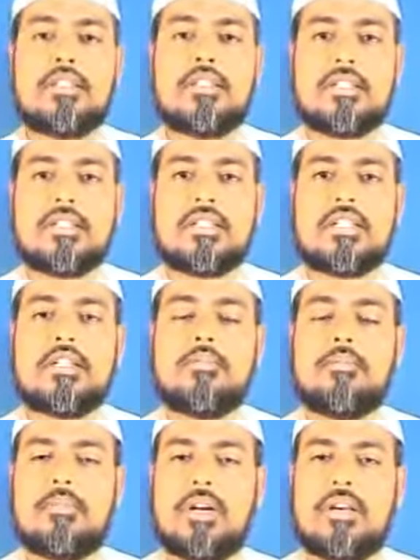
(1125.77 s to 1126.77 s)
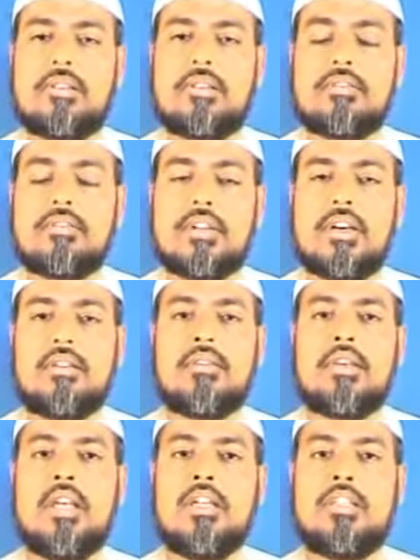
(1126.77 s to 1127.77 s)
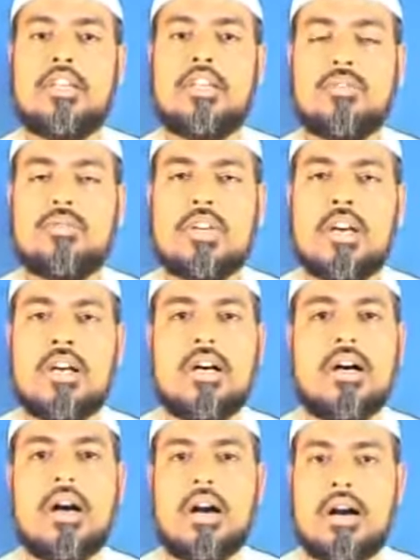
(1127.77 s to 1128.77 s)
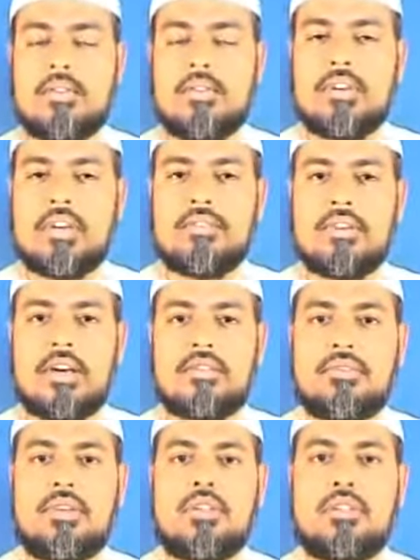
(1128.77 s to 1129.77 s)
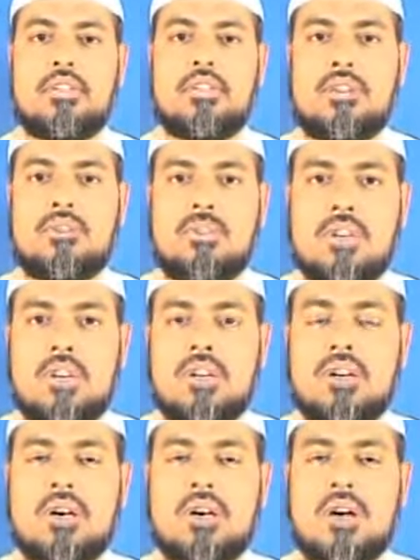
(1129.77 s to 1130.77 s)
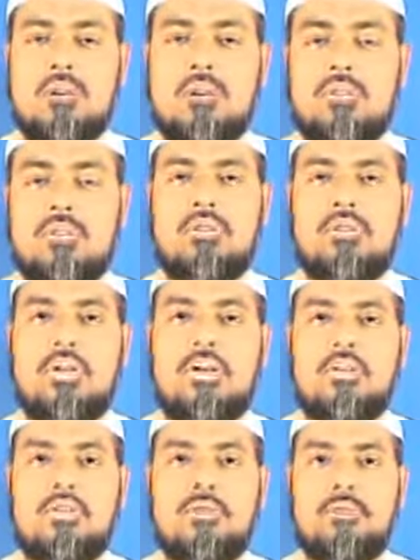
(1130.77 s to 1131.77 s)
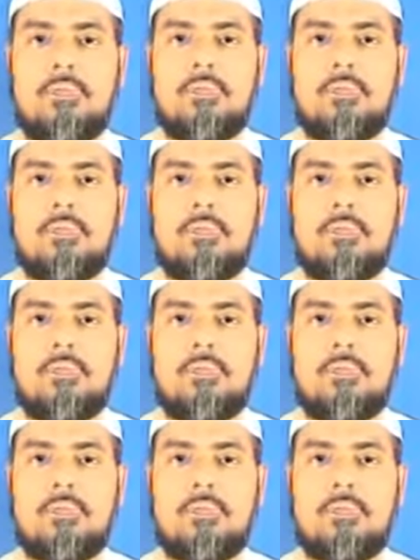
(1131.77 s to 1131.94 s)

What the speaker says: Deeni, my way of life. Deenuna, our way of life. Deenuna, our way of life.